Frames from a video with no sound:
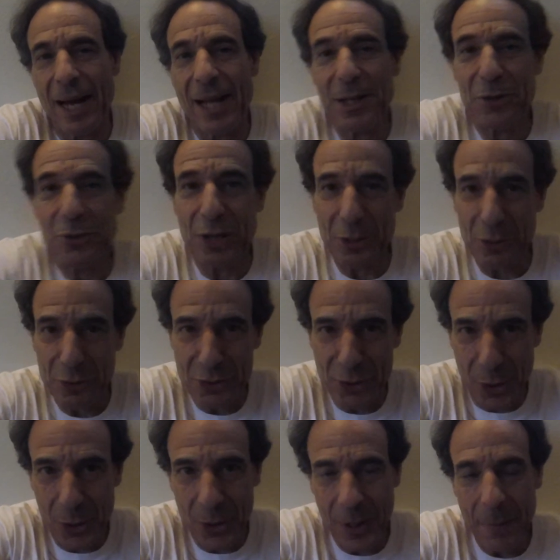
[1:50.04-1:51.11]
Alexander
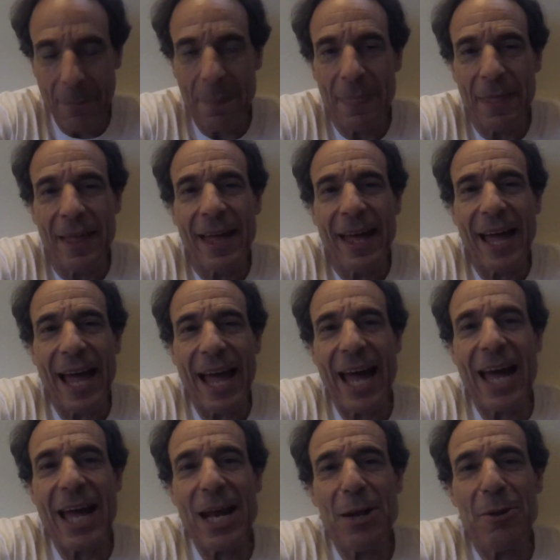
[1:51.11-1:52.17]
Shulgin.
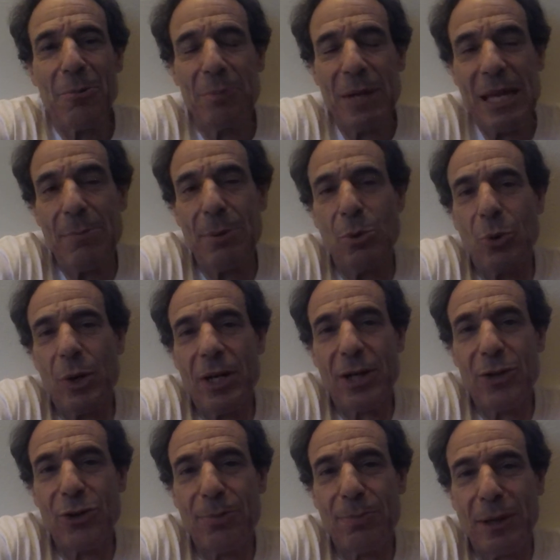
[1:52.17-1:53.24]
And people would
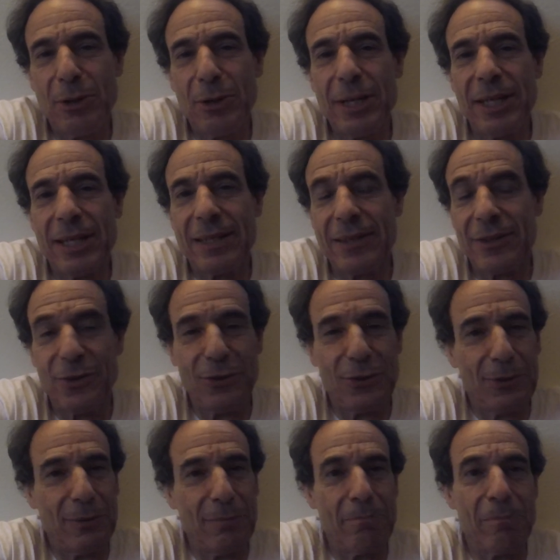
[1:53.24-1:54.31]

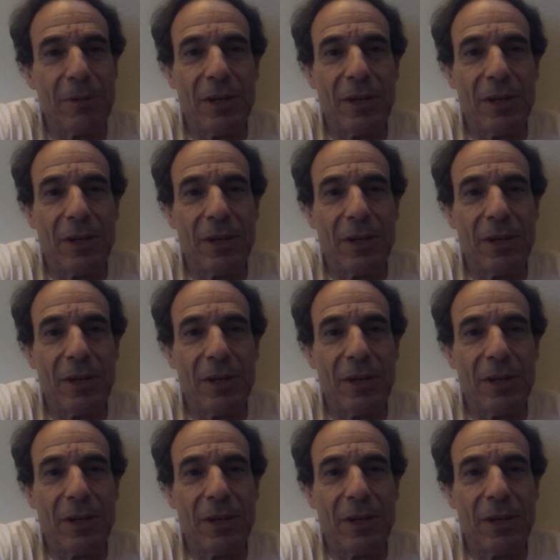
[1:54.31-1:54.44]
experience